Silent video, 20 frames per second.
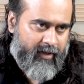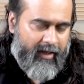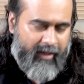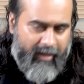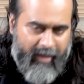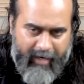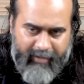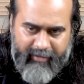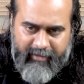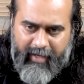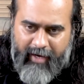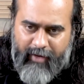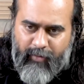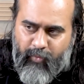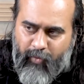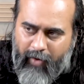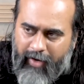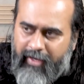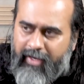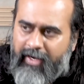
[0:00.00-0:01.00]
let that
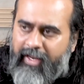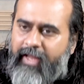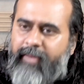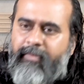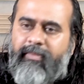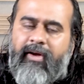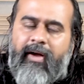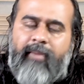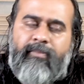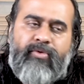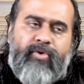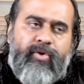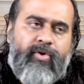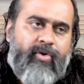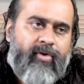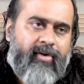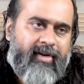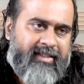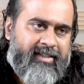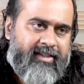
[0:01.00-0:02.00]
one name come to
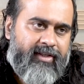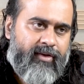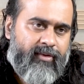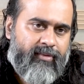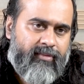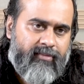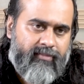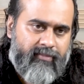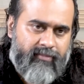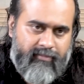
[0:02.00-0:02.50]
your rescue.